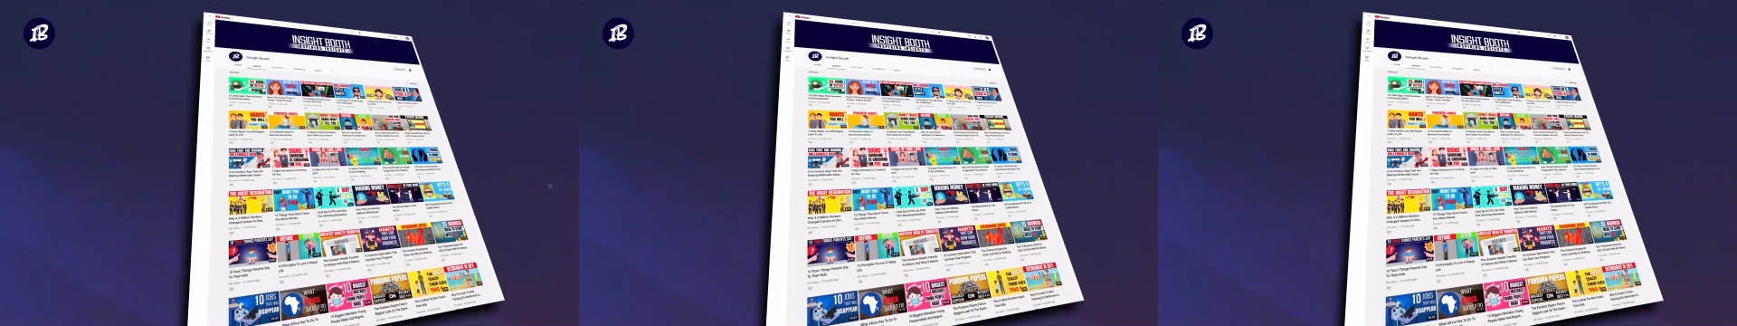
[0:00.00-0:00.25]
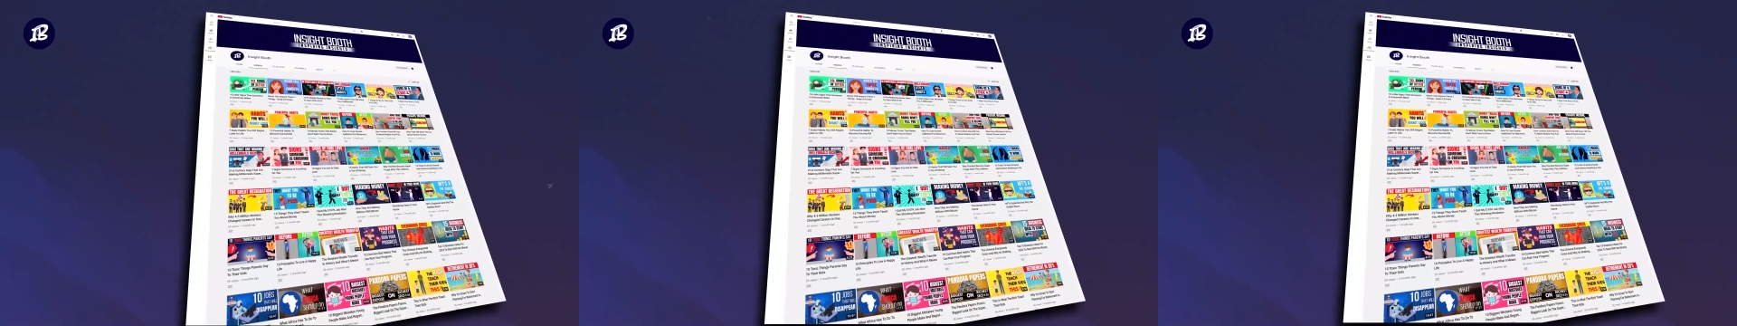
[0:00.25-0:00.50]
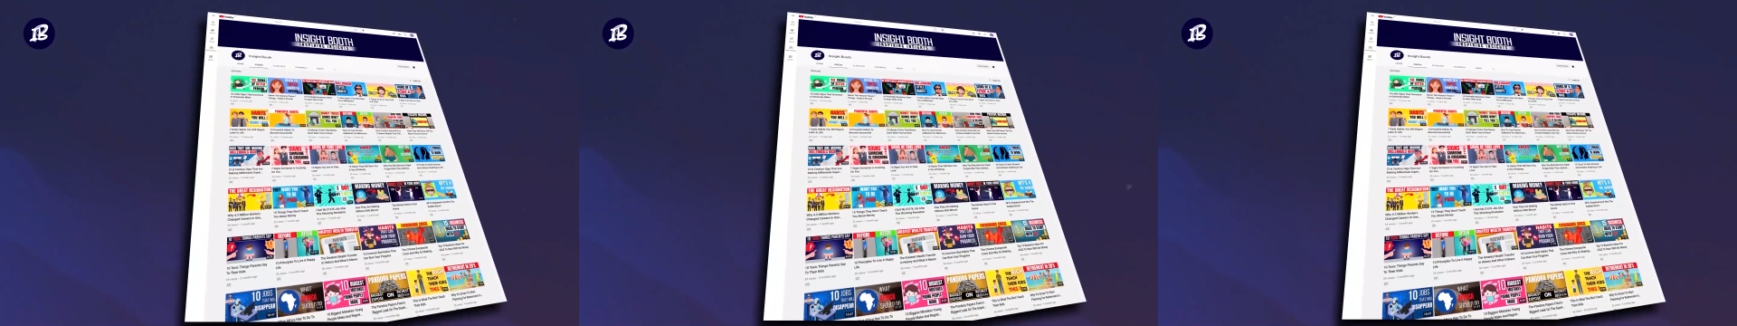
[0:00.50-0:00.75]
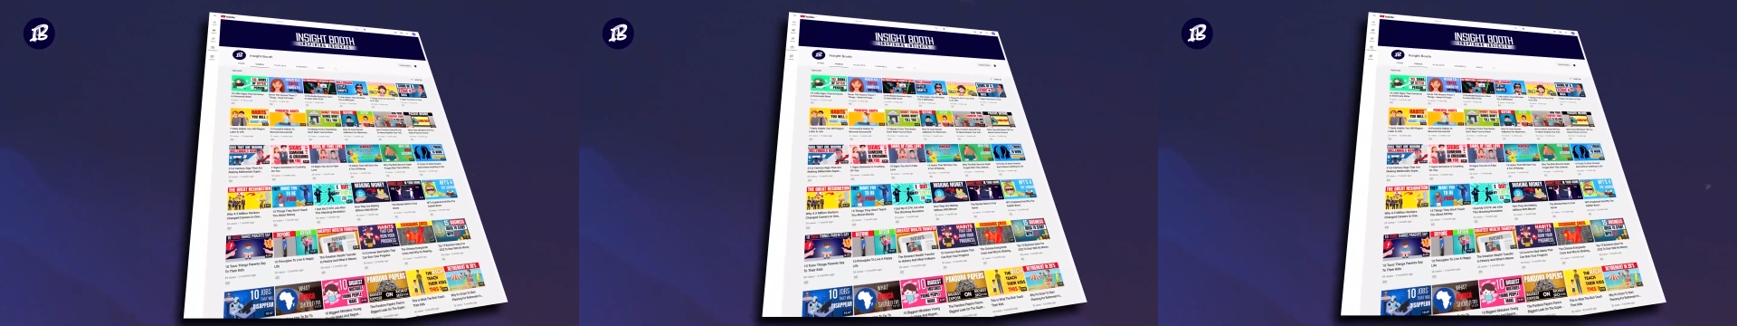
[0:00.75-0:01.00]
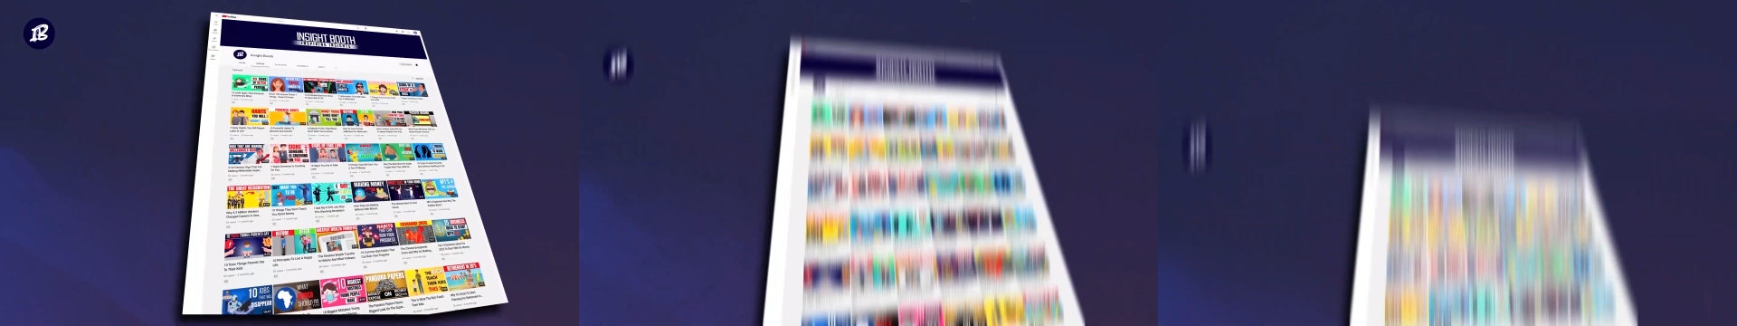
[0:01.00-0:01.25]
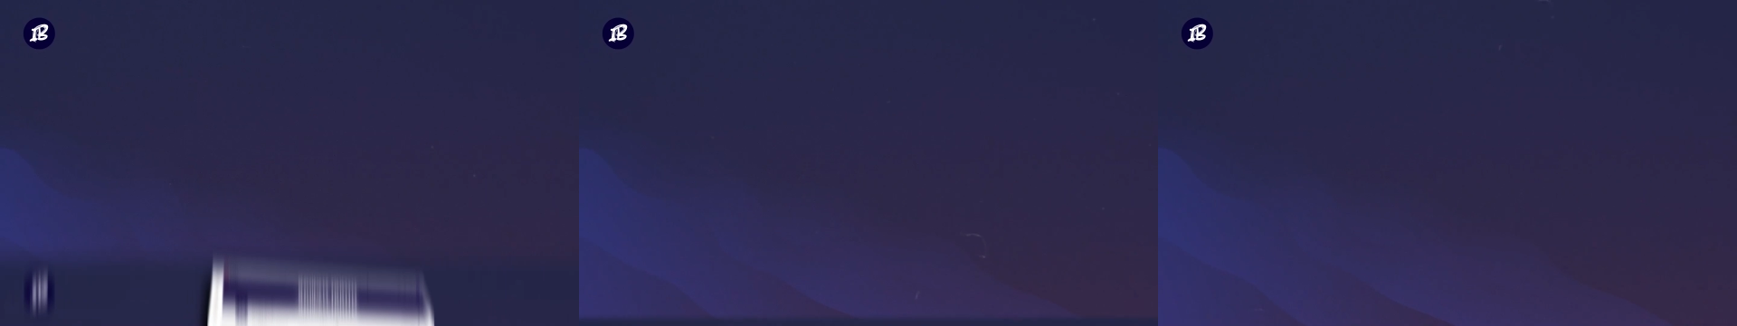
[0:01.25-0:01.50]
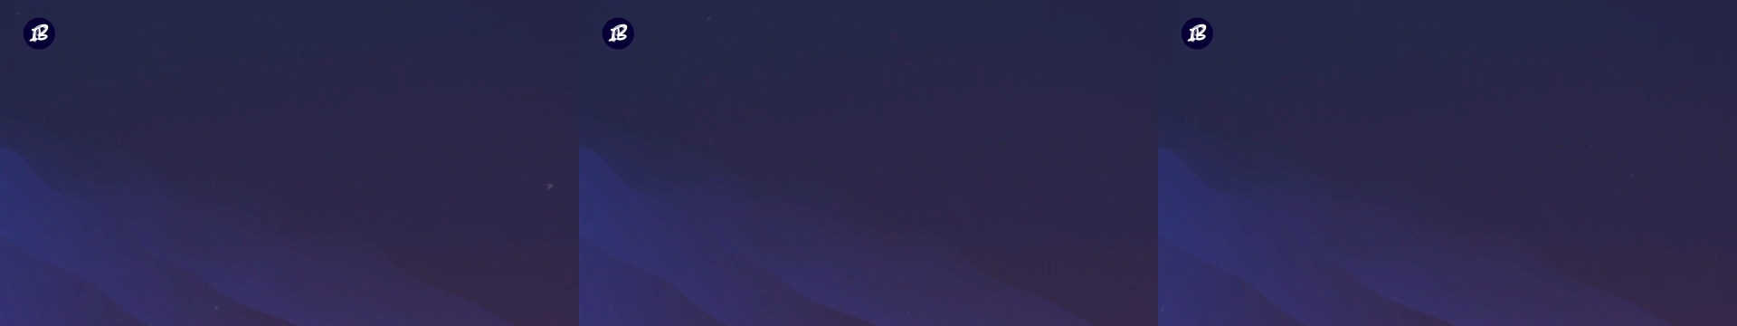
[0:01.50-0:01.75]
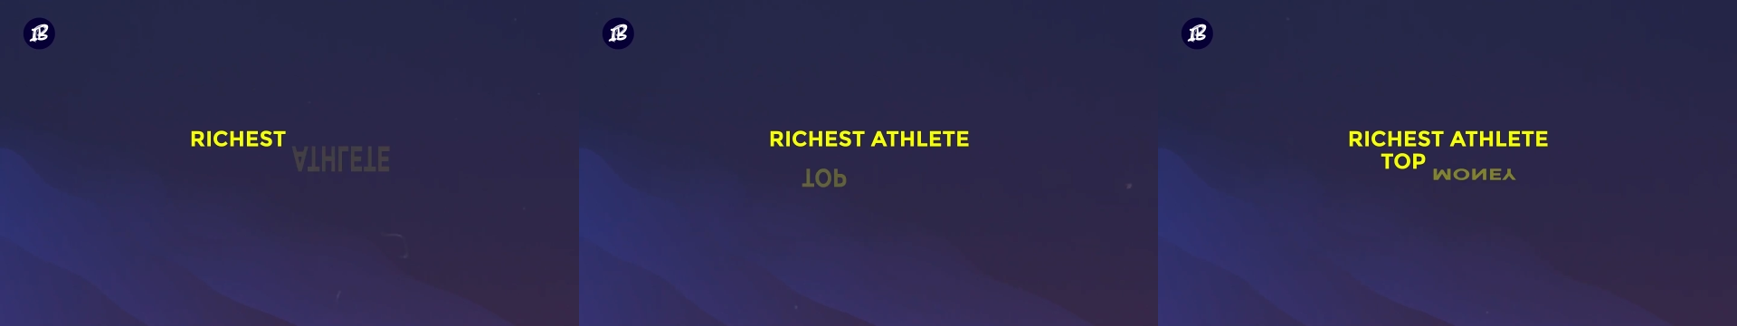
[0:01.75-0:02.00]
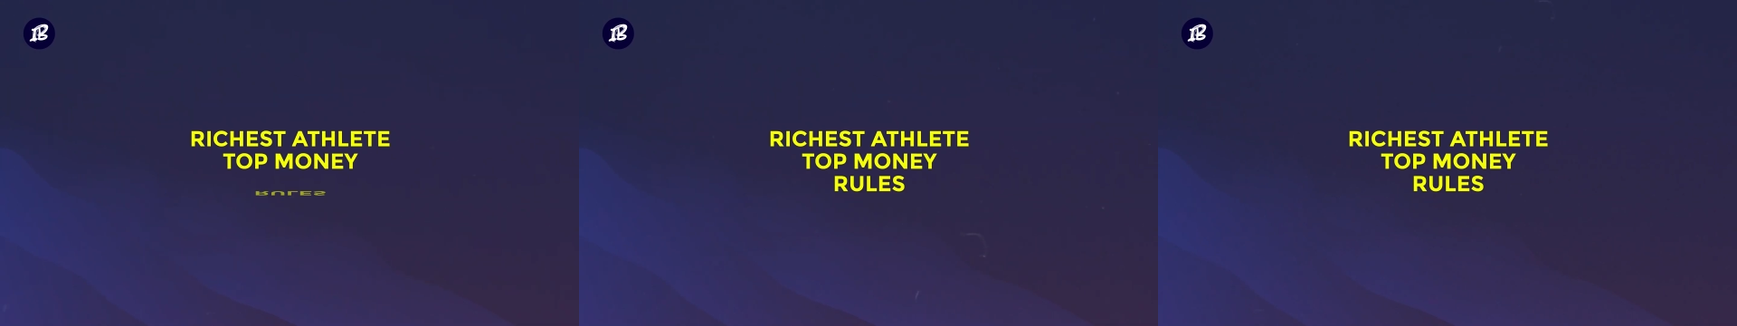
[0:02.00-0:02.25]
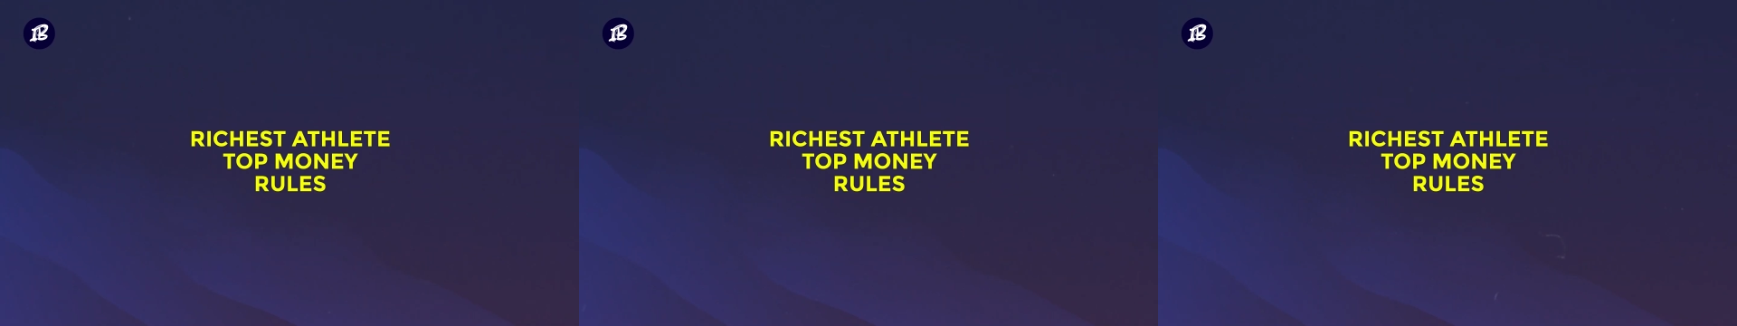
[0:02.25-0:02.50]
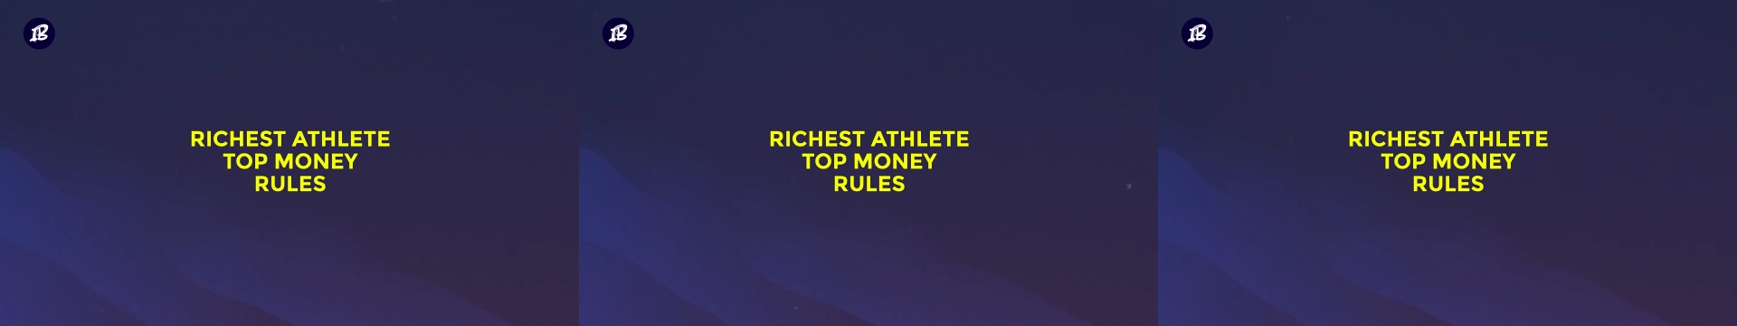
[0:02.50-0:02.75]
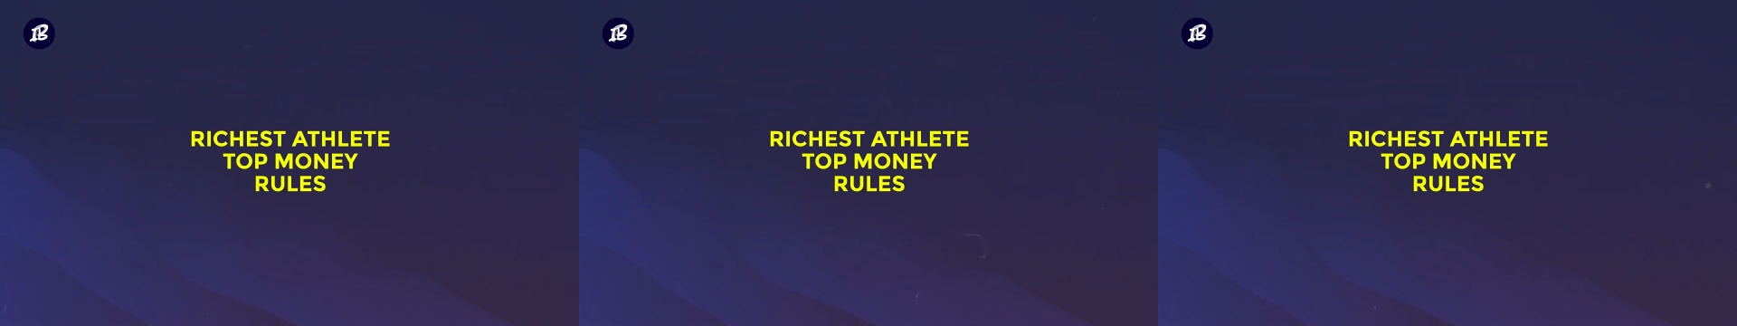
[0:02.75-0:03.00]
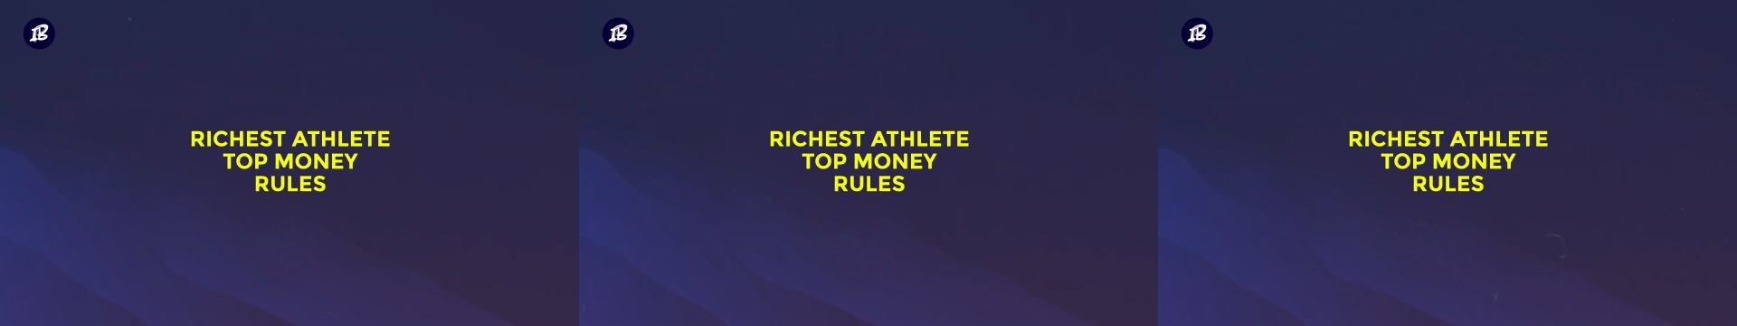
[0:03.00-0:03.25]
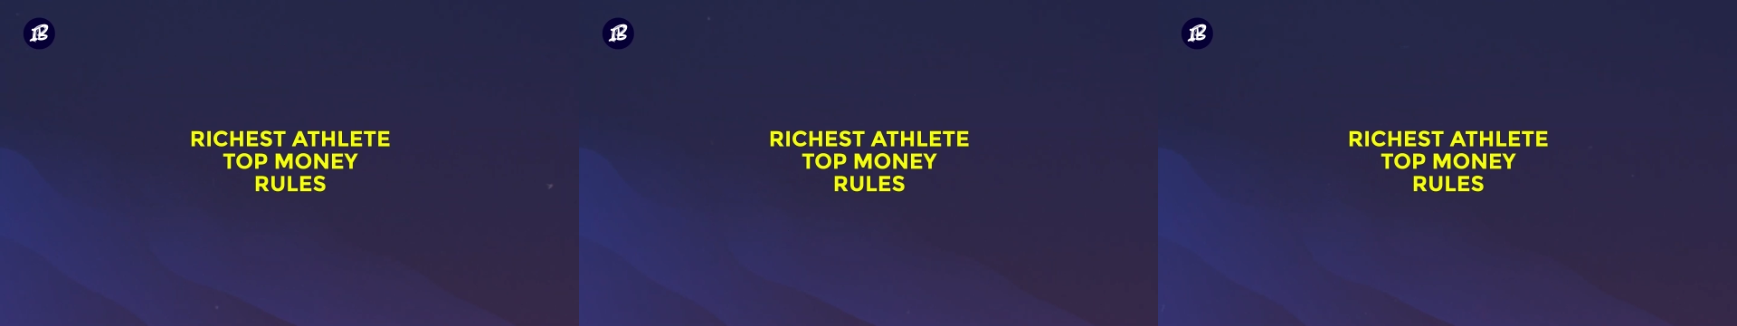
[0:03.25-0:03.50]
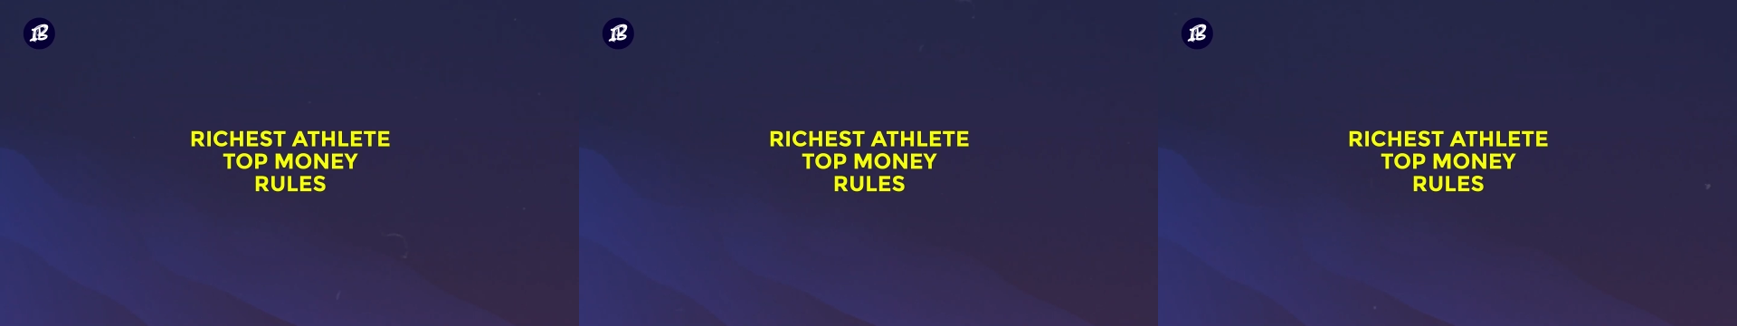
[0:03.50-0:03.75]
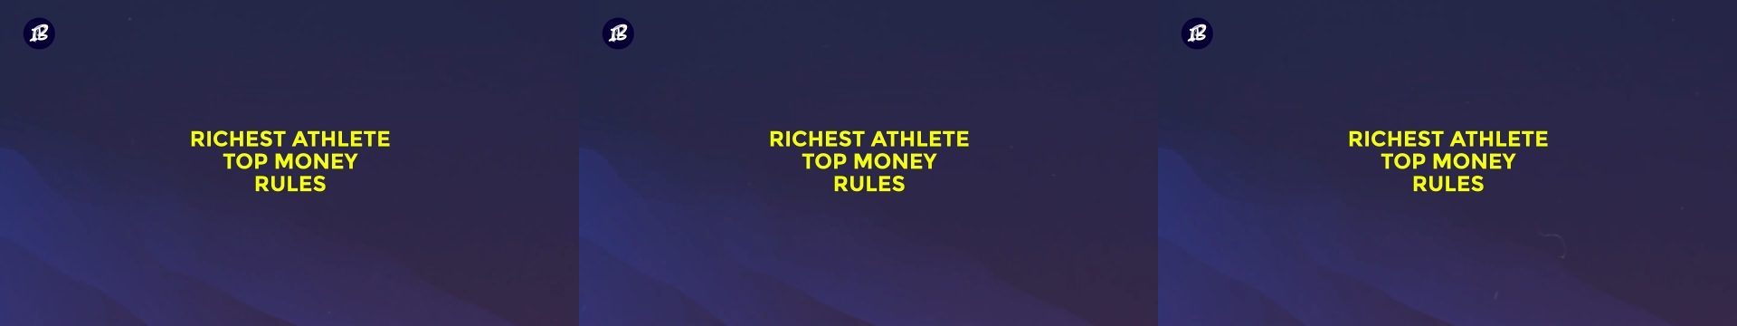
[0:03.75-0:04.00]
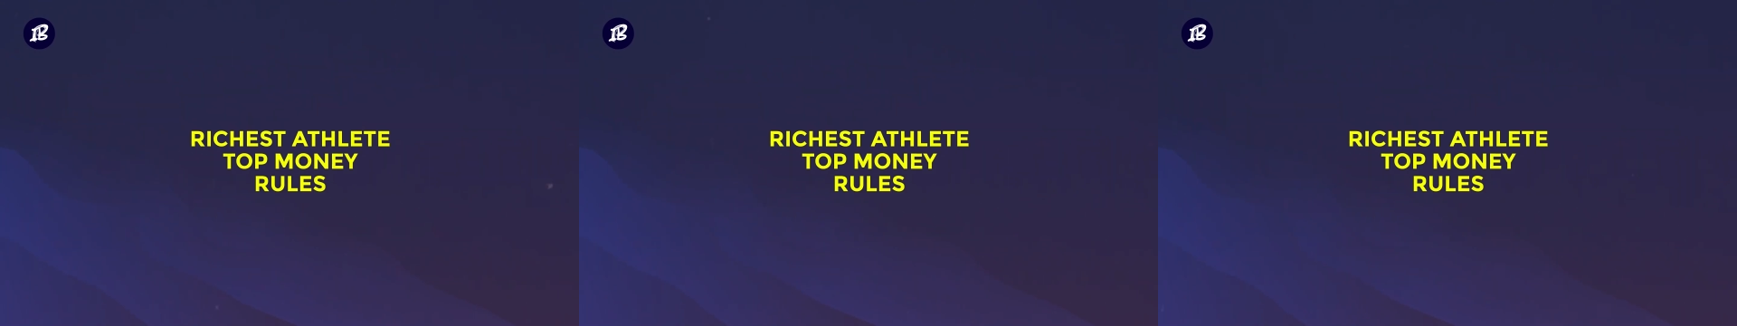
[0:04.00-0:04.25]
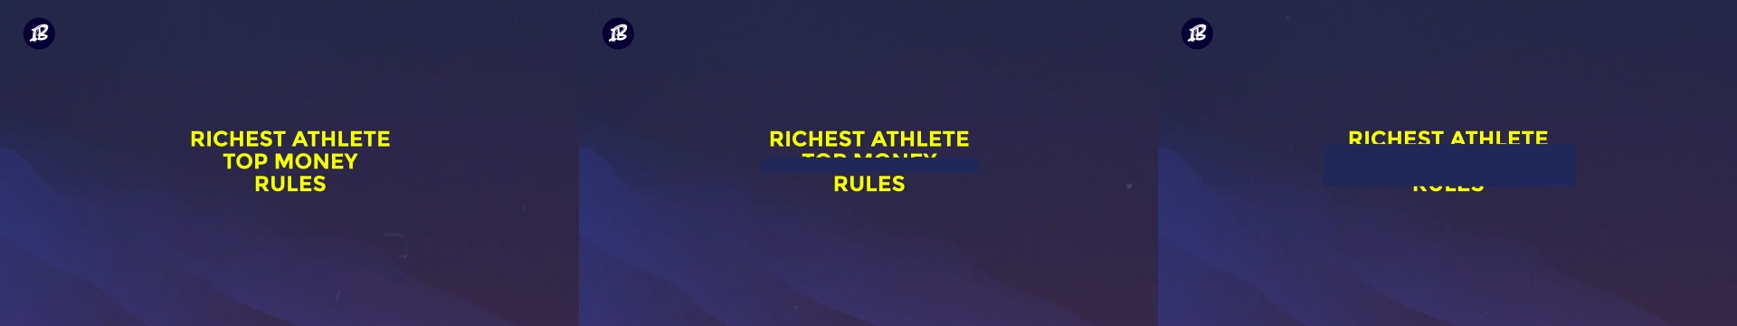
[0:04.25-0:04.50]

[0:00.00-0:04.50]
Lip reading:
Nobody's mouth can be seen.